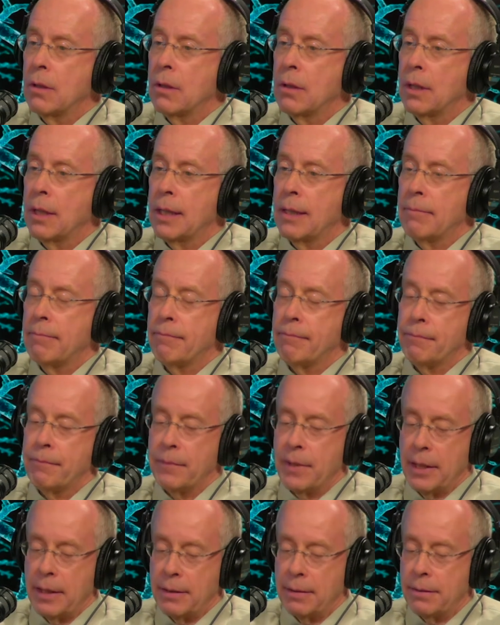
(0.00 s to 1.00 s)
um,
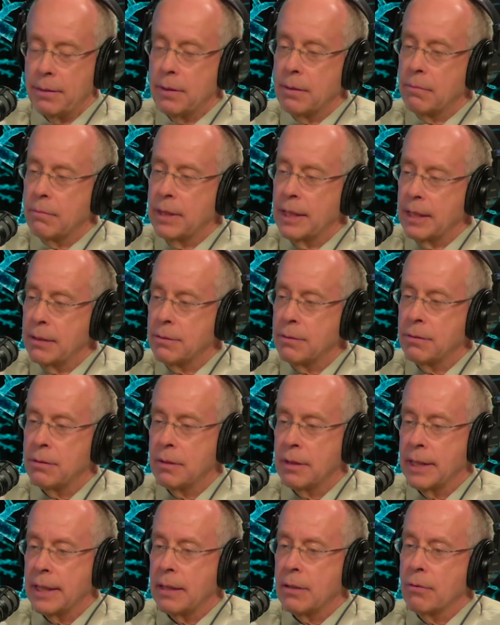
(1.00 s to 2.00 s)
and the answer to
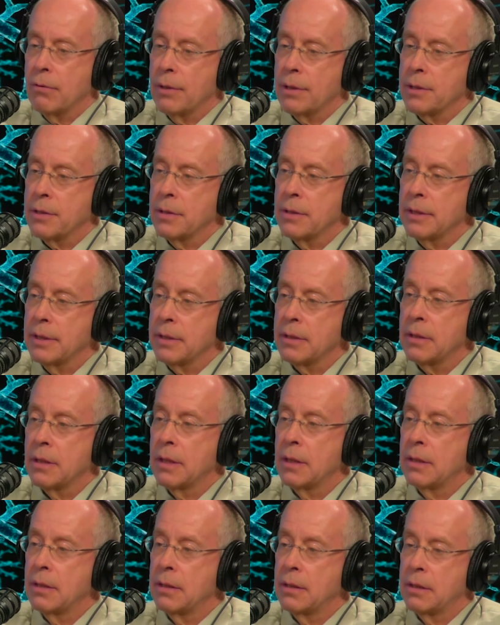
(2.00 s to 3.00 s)
that question is
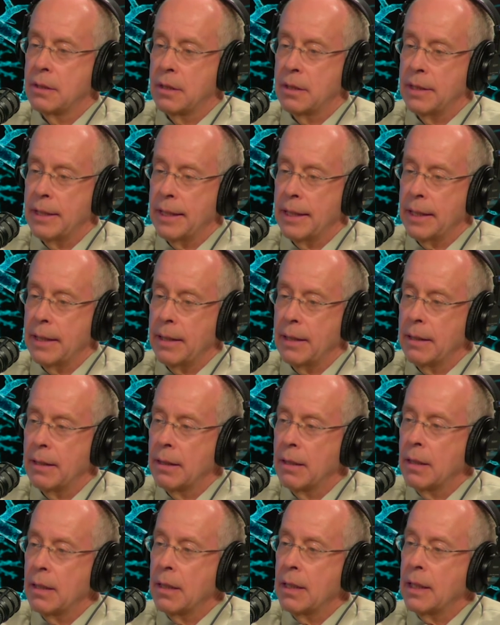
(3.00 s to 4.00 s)
today
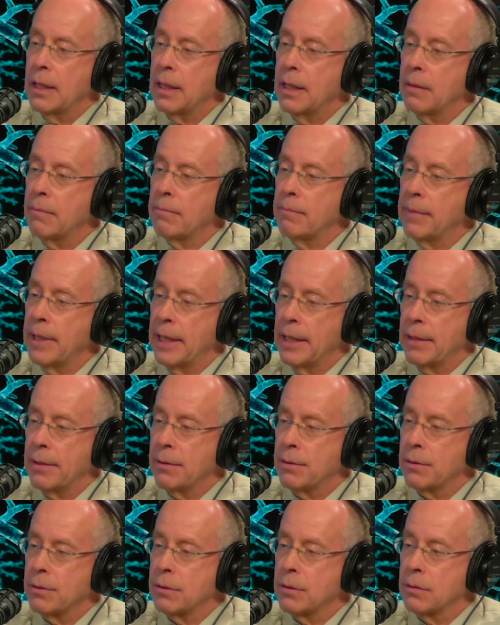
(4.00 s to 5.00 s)
it
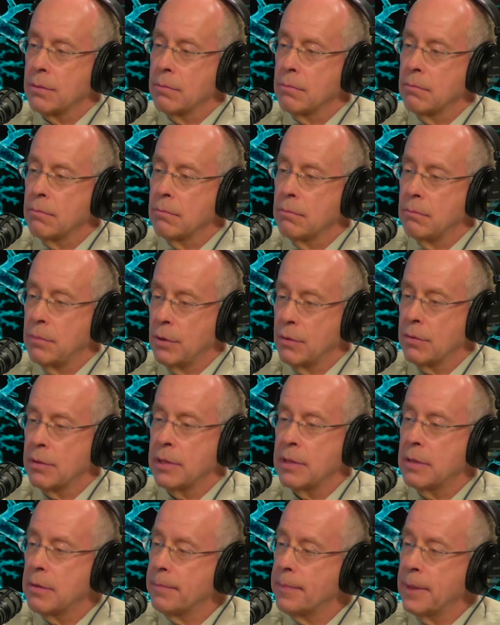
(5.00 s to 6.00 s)
matters mostly
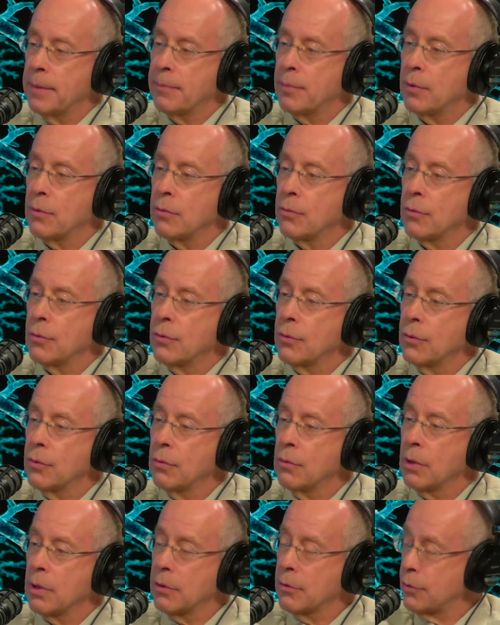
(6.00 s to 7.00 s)
to people
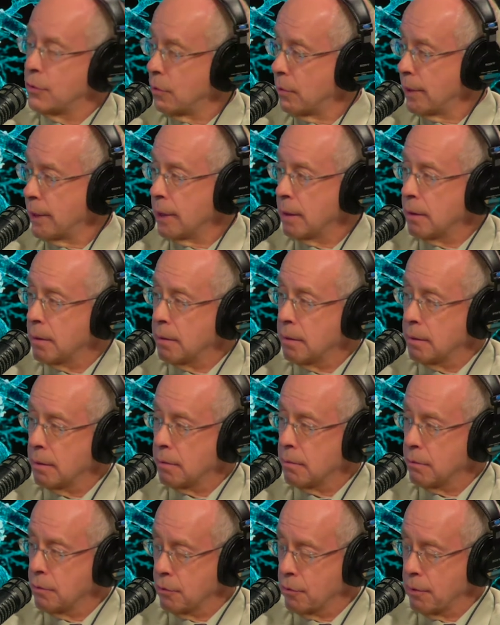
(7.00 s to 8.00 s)
who are doing
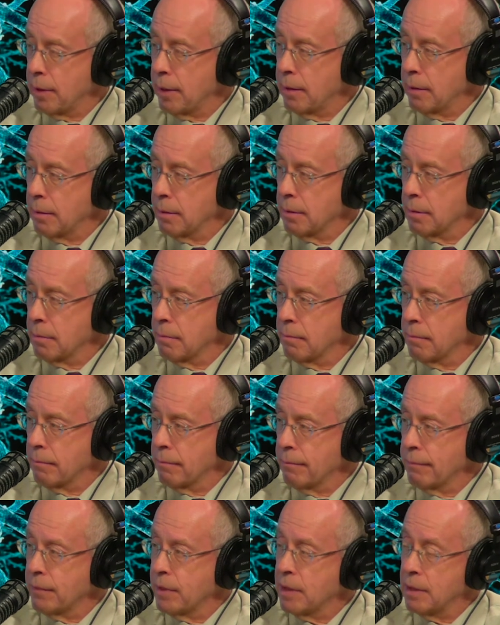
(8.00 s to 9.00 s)
clinical trials,
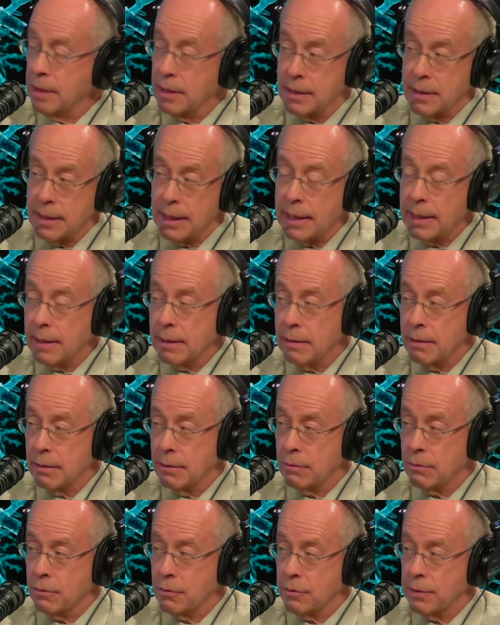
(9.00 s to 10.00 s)
designing
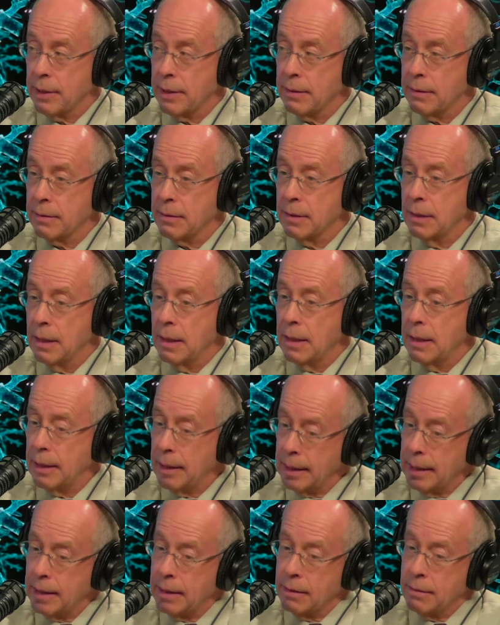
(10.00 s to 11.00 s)
clinical trials,
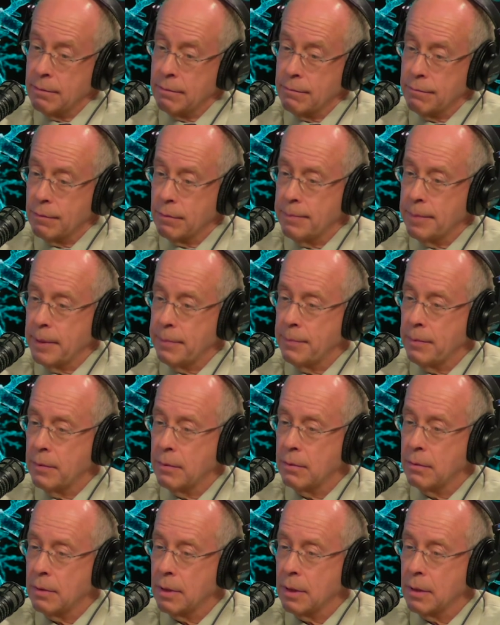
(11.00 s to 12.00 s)
and for people
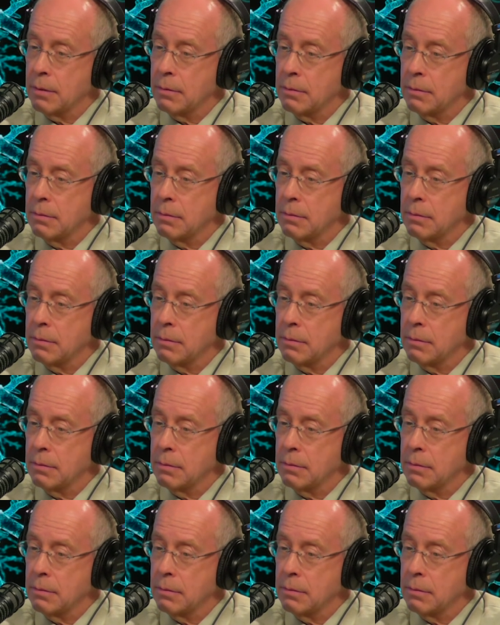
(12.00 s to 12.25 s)
who are